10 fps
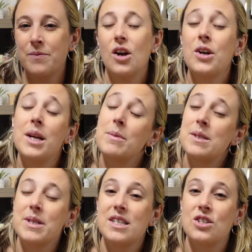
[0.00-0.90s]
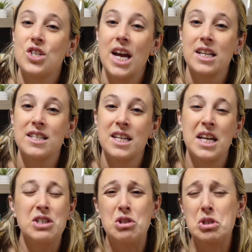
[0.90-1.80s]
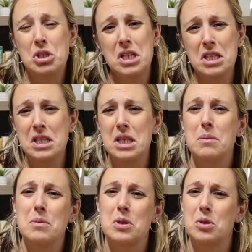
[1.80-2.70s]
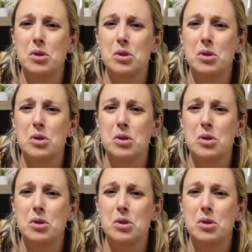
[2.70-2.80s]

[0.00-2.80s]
Her name is Mrs. Jackson, and she just seems